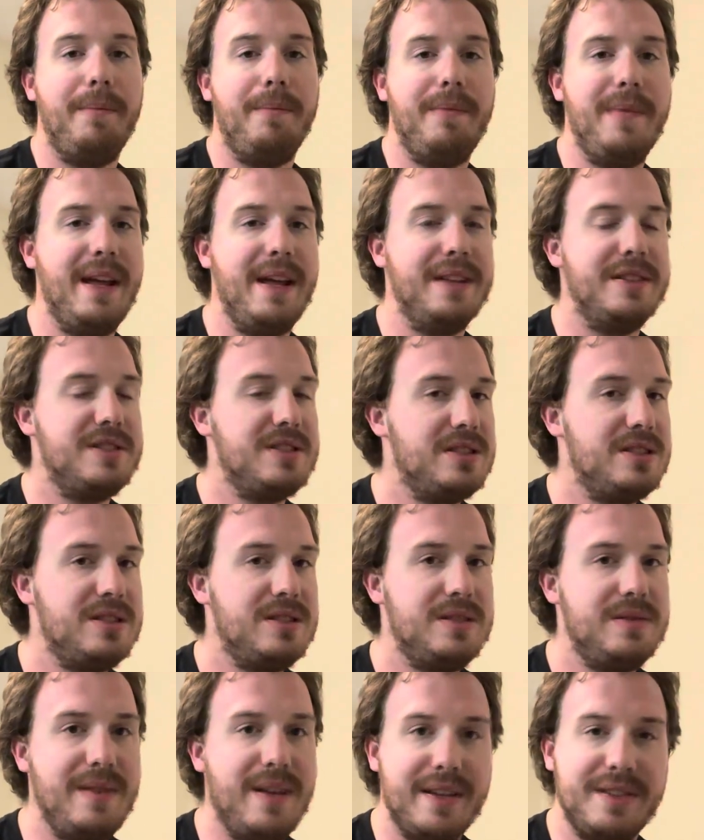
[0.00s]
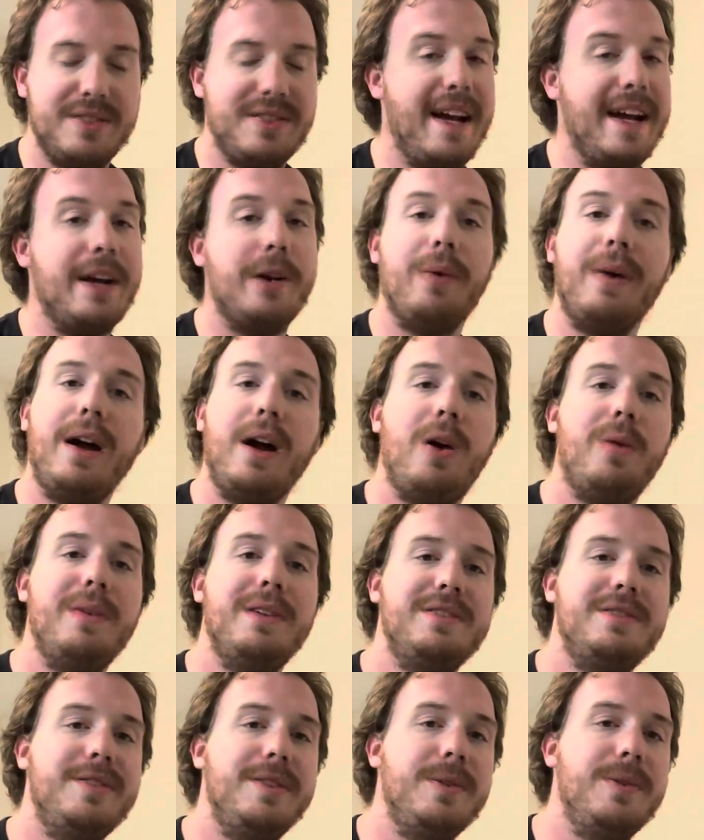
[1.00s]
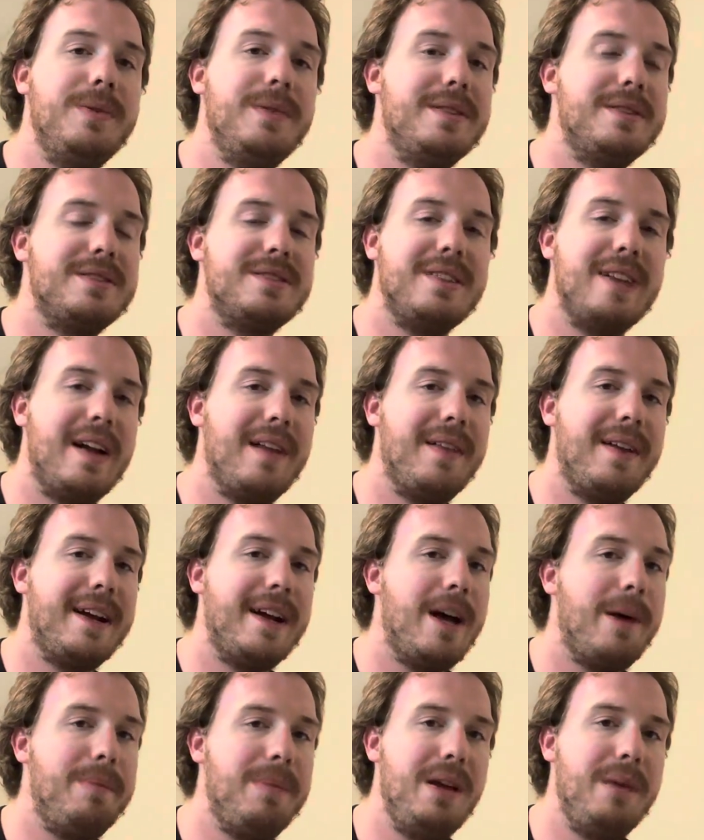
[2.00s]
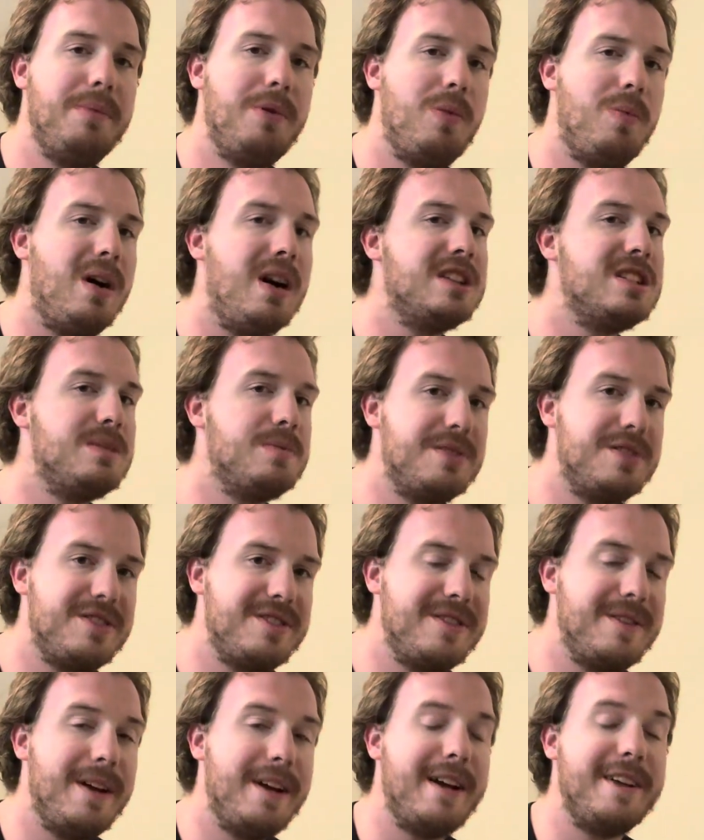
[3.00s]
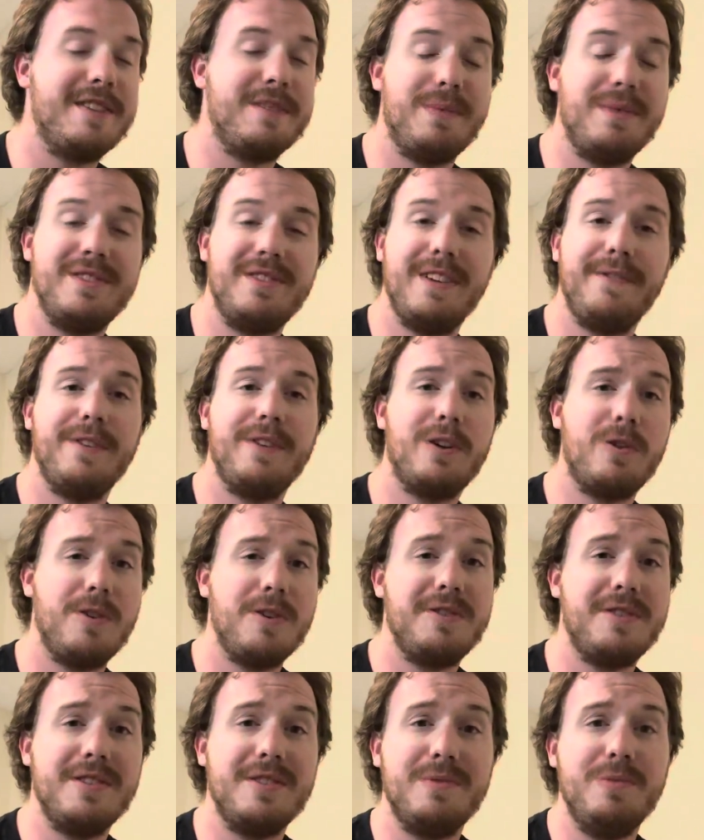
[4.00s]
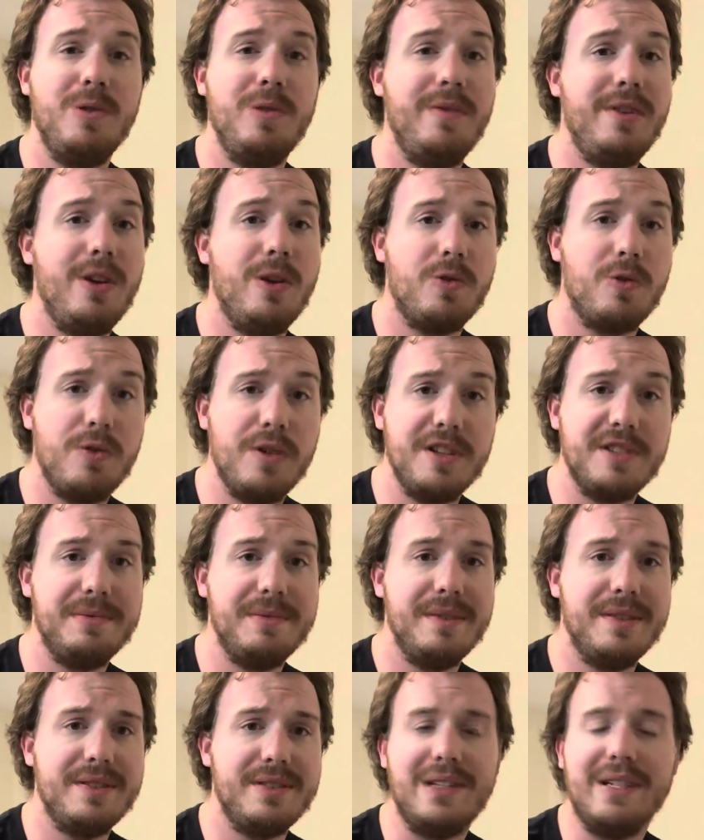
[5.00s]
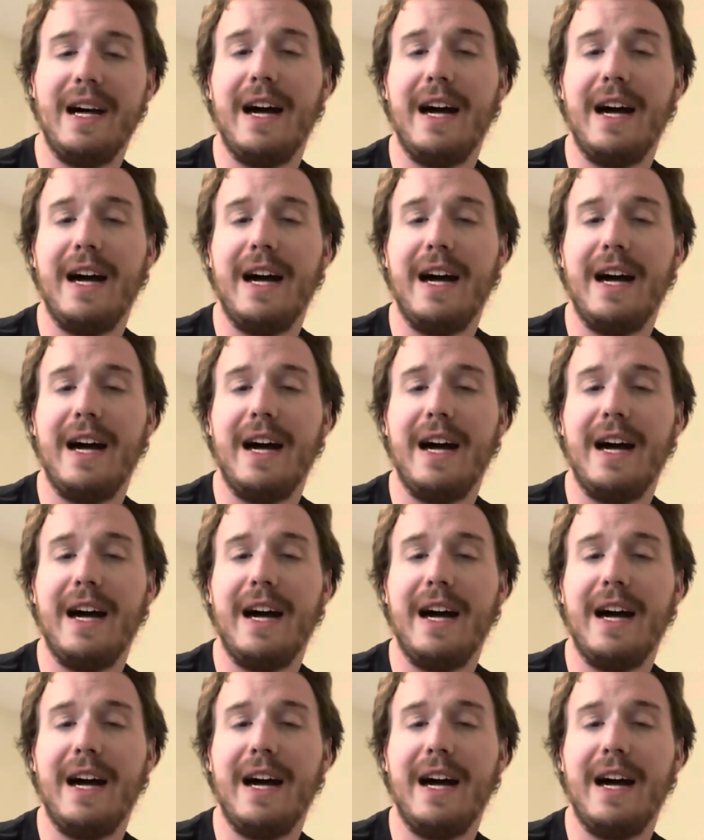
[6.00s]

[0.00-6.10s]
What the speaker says: It's a cycle I always do. It's kind of like how people watch a specific Christmas movie on Christmas.